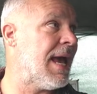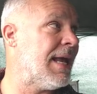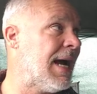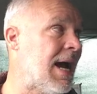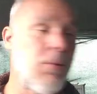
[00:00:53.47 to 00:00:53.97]

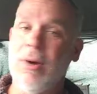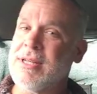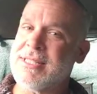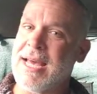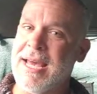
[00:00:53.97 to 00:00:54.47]
And I
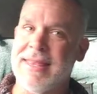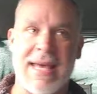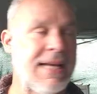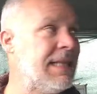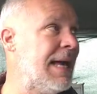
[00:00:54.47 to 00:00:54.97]
will say
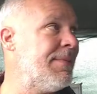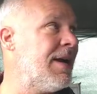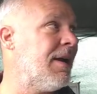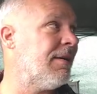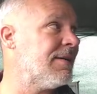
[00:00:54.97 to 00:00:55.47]
that
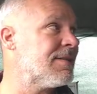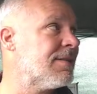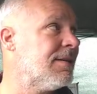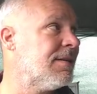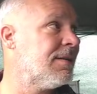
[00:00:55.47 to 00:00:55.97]
Clammy
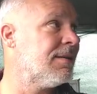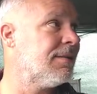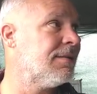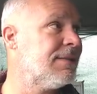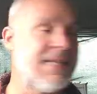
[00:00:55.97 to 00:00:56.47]
Harris
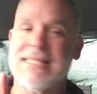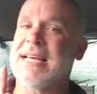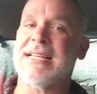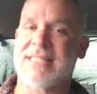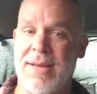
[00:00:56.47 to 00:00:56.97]
did
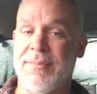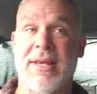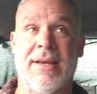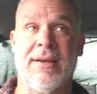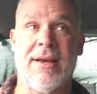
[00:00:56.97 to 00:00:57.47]
say
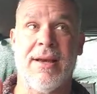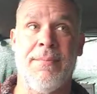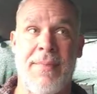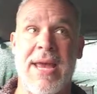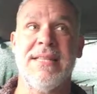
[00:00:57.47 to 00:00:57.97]
something
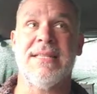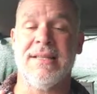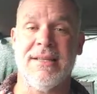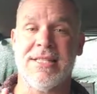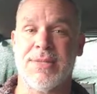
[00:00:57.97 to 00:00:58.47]

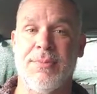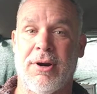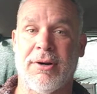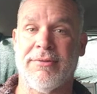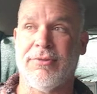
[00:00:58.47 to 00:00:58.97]
amazingly
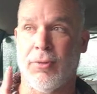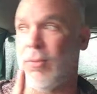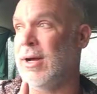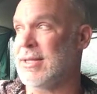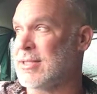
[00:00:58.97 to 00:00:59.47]
smart for
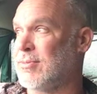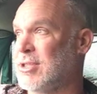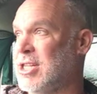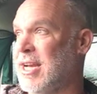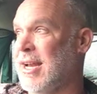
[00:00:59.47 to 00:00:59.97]
once
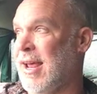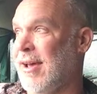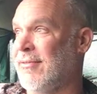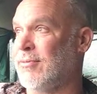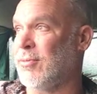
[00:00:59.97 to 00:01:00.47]
when she didn't
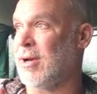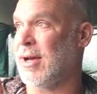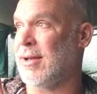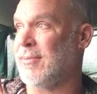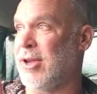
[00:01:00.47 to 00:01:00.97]
have
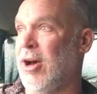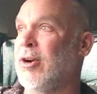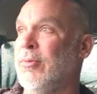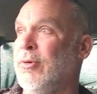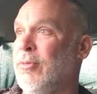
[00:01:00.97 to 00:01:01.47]
the
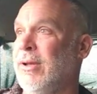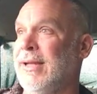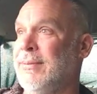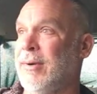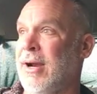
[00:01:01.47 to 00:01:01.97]
Honorable
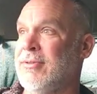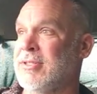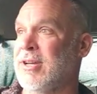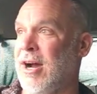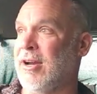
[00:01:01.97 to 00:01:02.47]
Willie
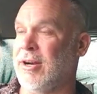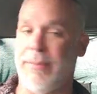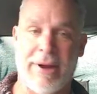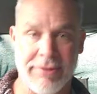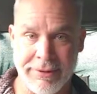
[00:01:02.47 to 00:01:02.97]
Brown's cock in her
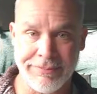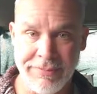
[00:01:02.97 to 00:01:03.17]
mouth.